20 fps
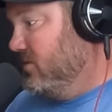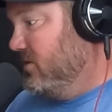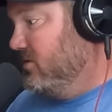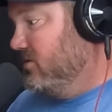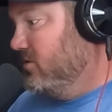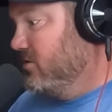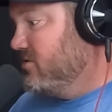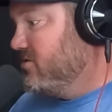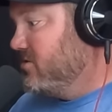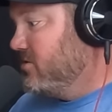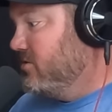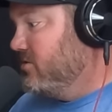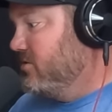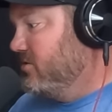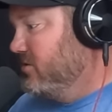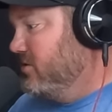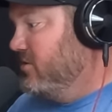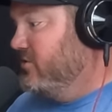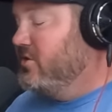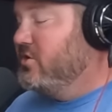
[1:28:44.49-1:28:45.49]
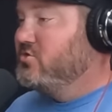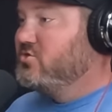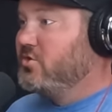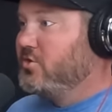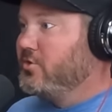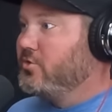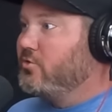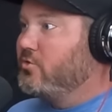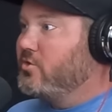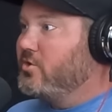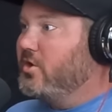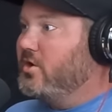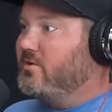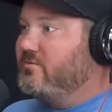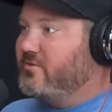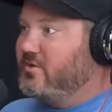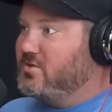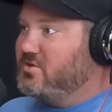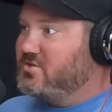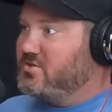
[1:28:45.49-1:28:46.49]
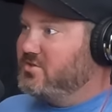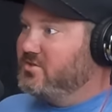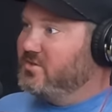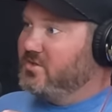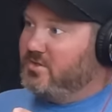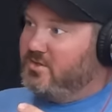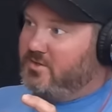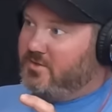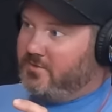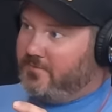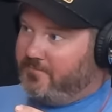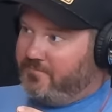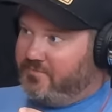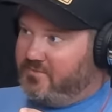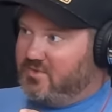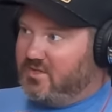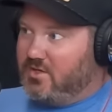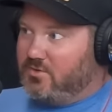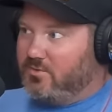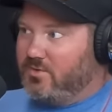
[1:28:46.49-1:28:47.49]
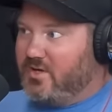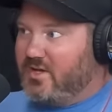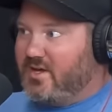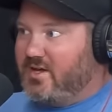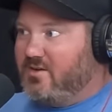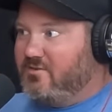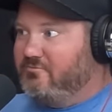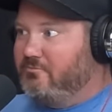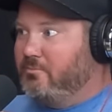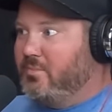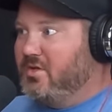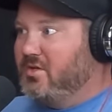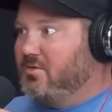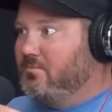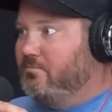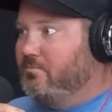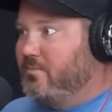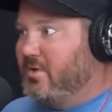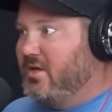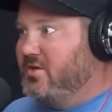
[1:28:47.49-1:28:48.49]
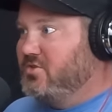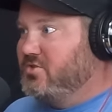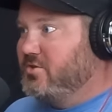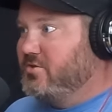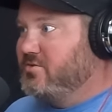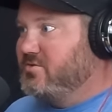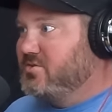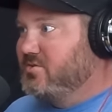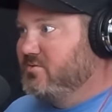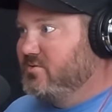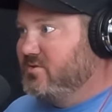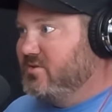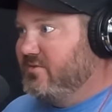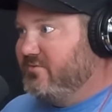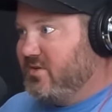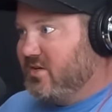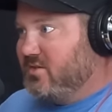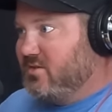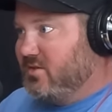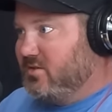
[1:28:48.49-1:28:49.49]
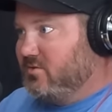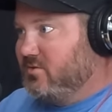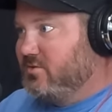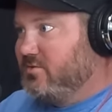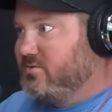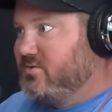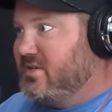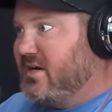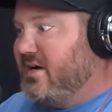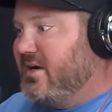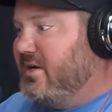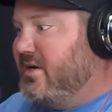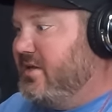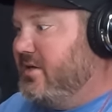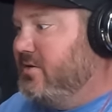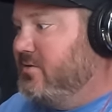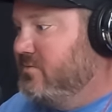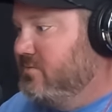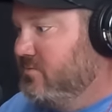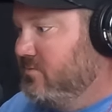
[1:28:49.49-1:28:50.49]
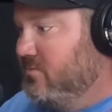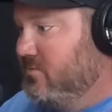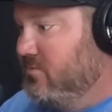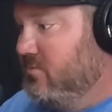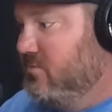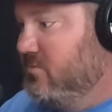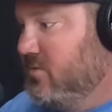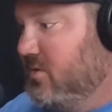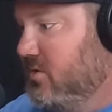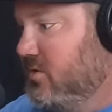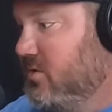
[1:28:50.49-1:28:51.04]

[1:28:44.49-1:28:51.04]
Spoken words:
looks good. And those little crawfish, they don't have big pinchers. They've got, like, little tiny, They